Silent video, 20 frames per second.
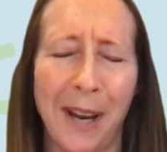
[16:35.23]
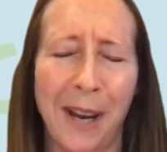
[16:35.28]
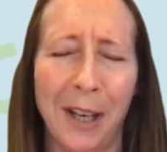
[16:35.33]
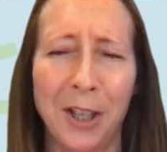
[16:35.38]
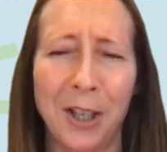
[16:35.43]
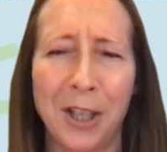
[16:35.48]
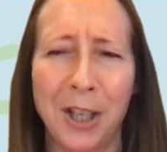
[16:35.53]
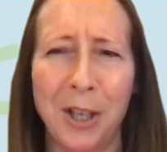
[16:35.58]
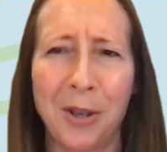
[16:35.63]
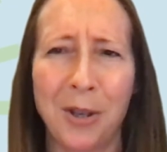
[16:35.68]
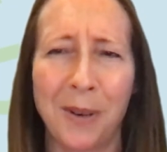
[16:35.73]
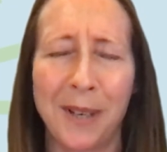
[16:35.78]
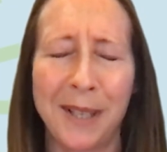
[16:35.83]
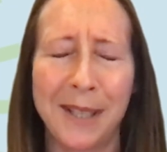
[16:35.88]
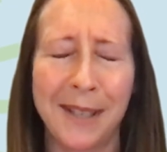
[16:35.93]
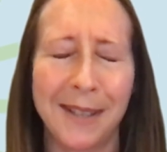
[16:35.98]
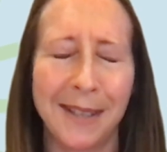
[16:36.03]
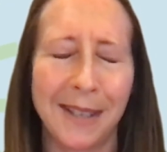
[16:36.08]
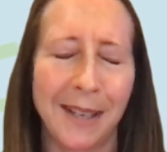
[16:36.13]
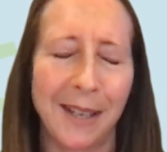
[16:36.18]
energy
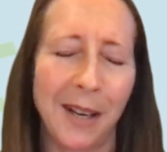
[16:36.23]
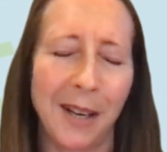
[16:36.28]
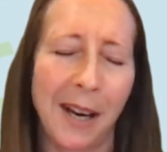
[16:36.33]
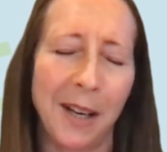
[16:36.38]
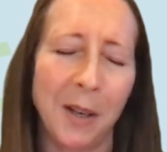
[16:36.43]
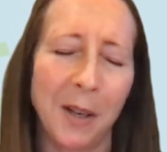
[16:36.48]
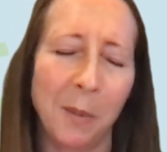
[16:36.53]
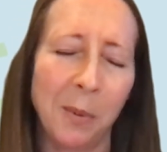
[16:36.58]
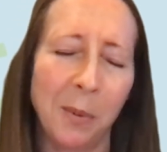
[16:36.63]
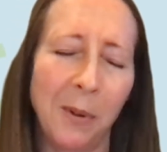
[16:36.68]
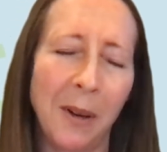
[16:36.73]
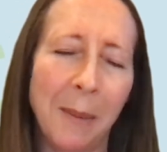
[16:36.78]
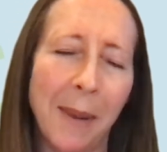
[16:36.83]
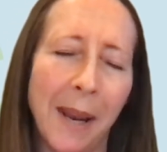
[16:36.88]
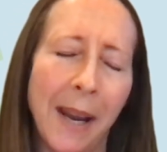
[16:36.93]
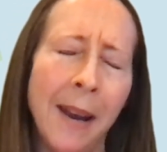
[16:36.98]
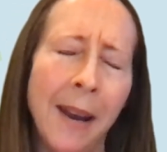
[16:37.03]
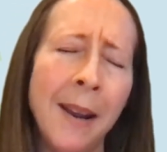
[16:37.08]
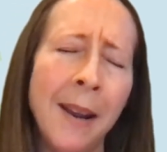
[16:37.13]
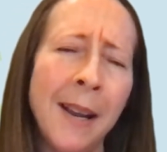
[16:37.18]
choices and
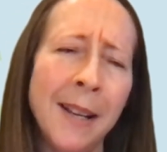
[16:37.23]
deployment.